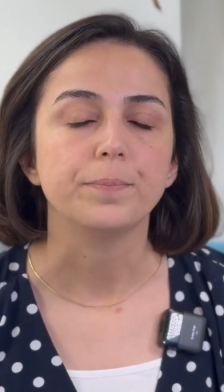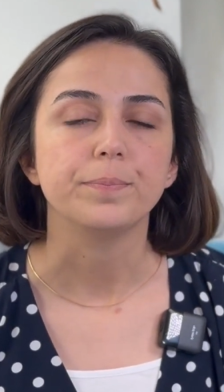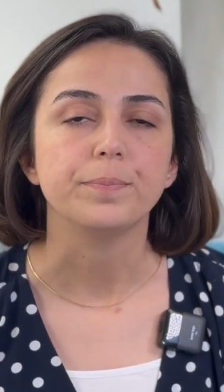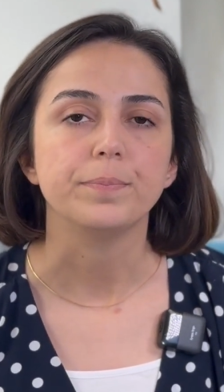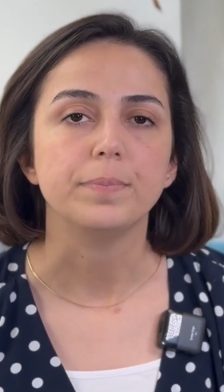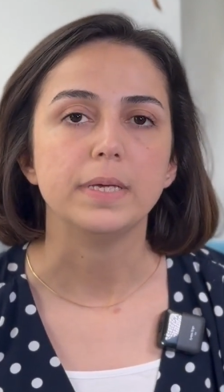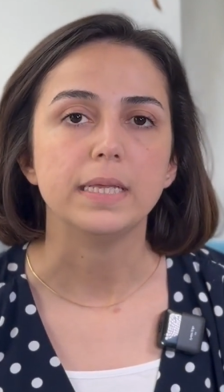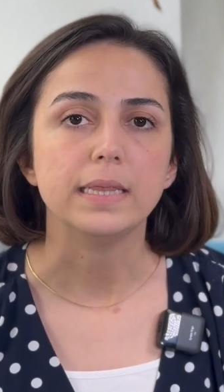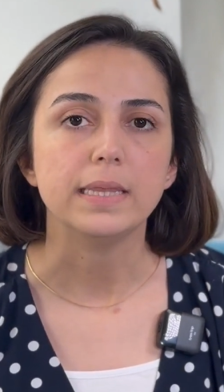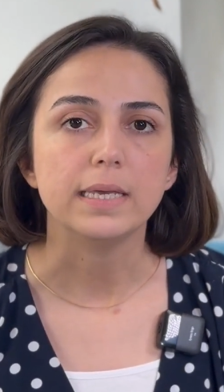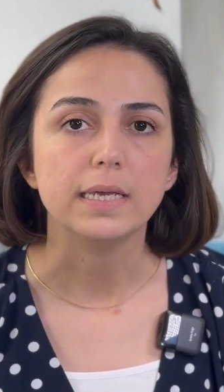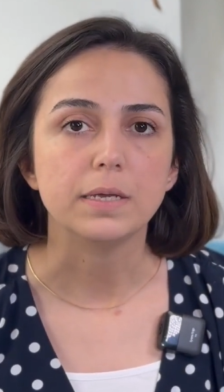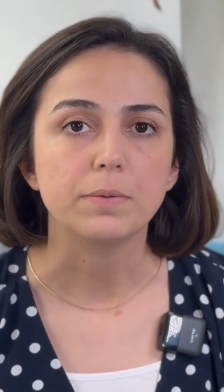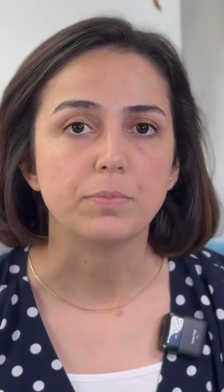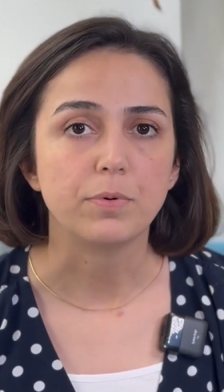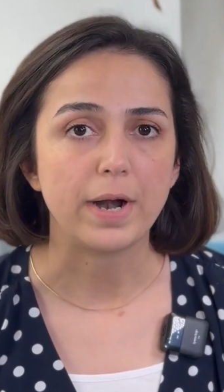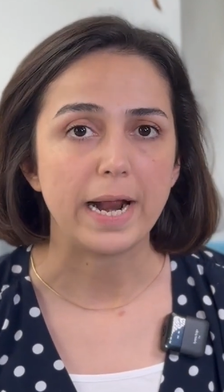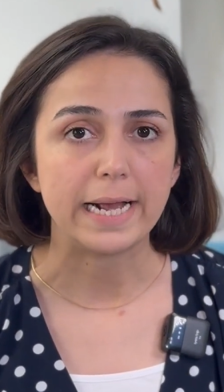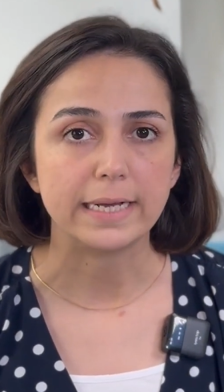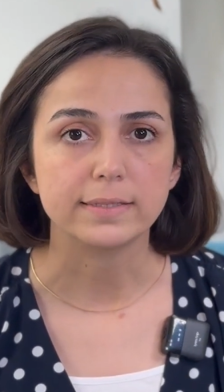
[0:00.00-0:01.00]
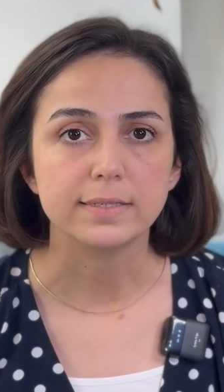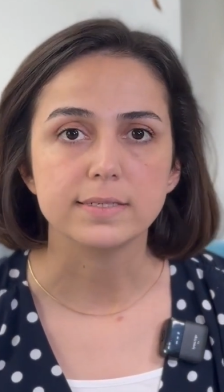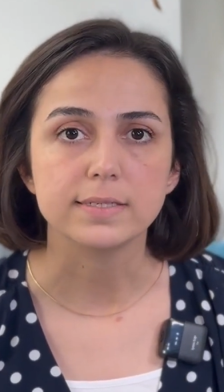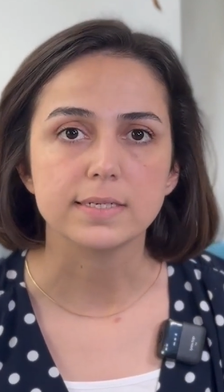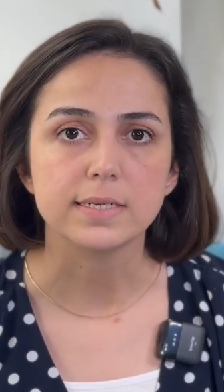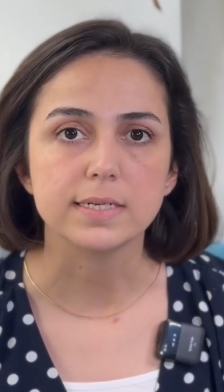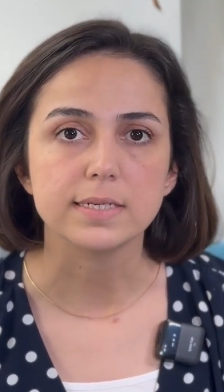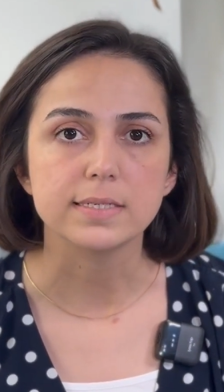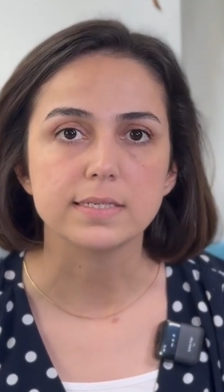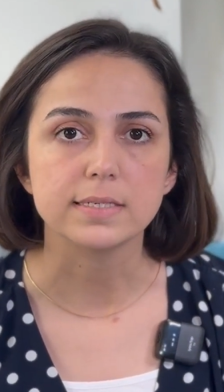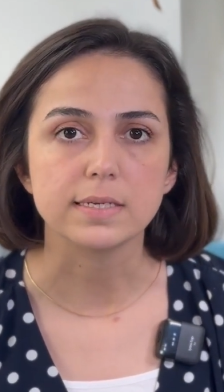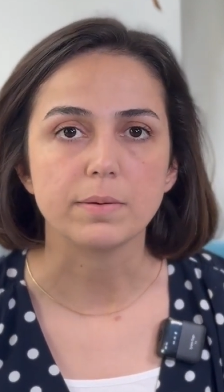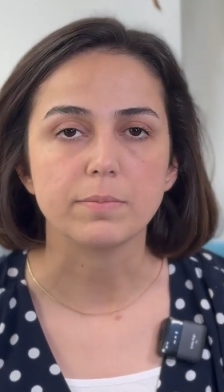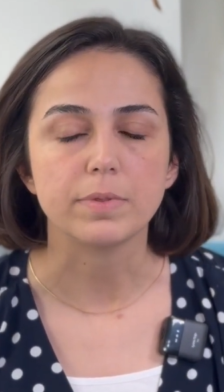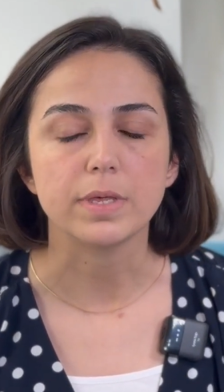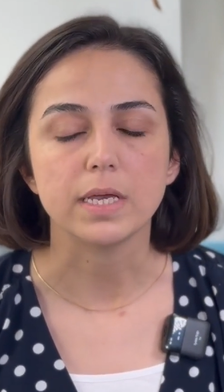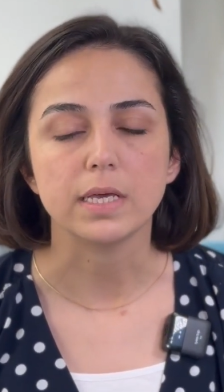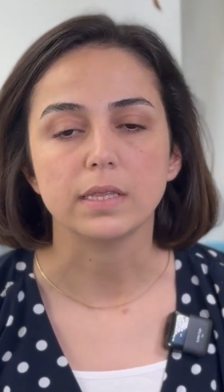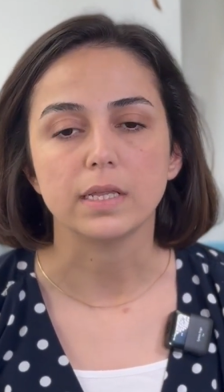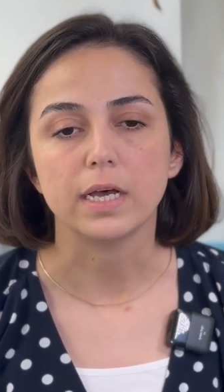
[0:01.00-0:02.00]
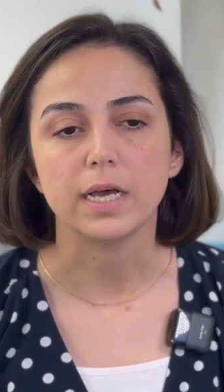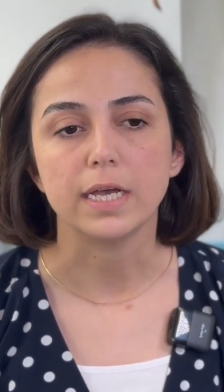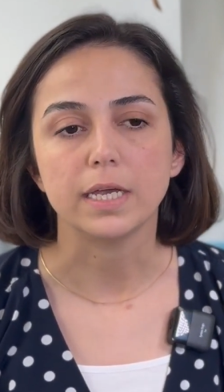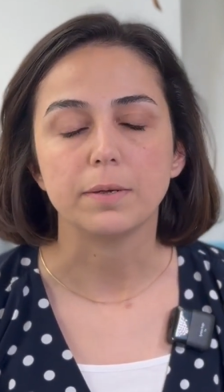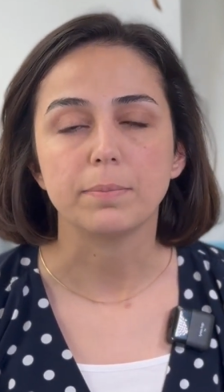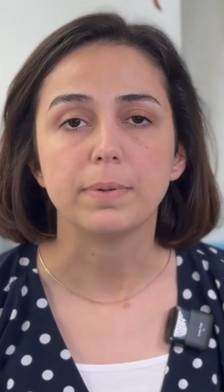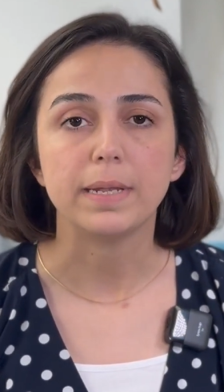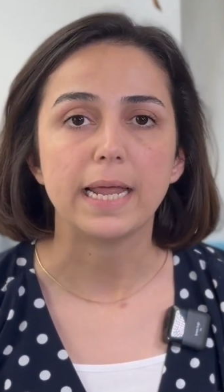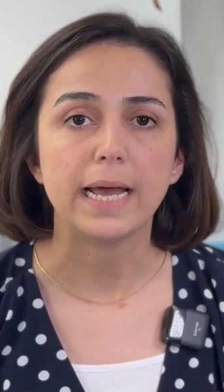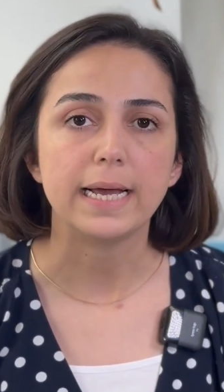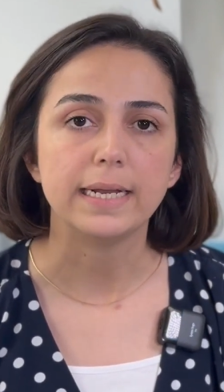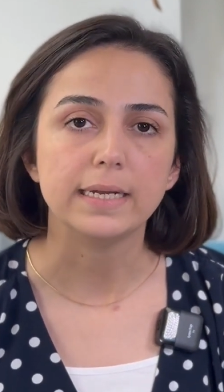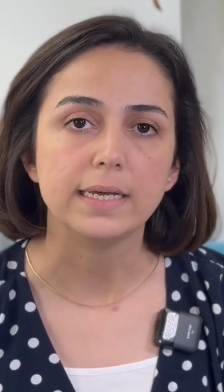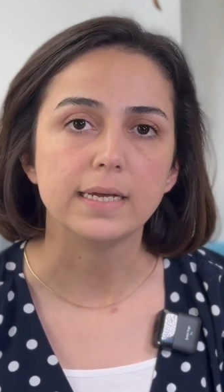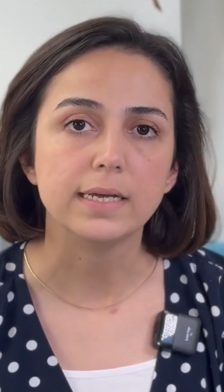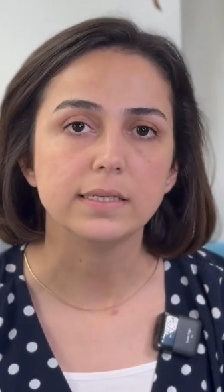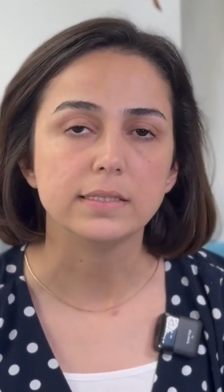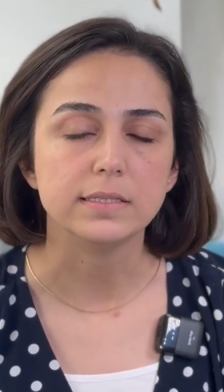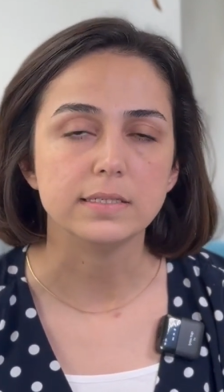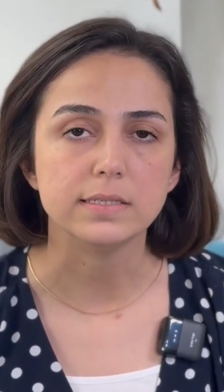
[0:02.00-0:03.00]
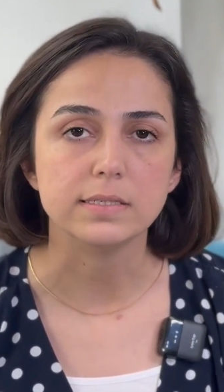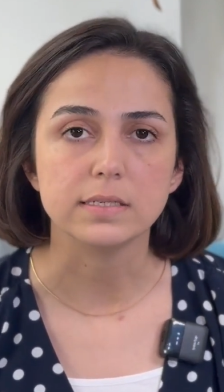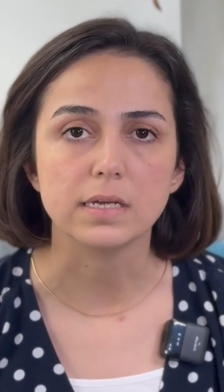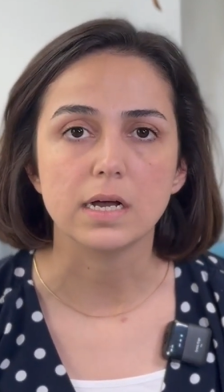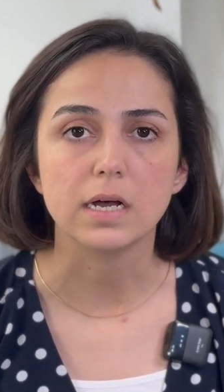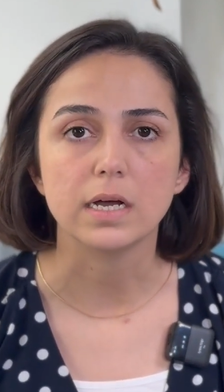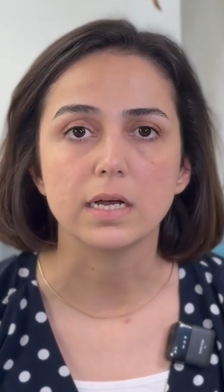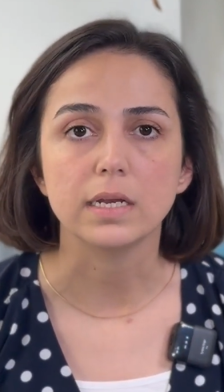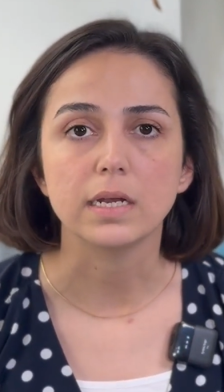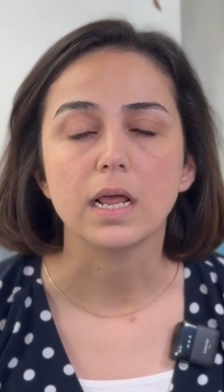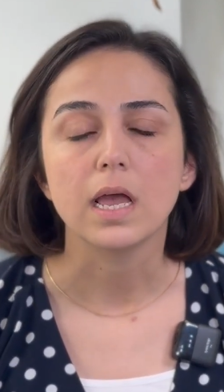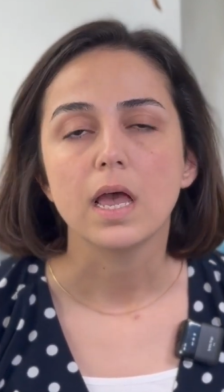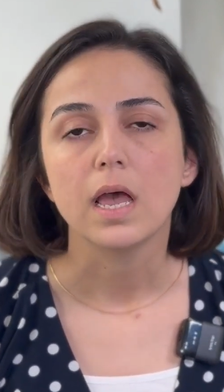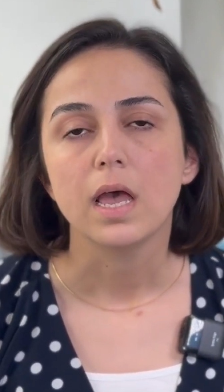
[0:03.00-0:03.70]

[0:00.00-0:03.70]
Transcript: building practices, something like planning, design,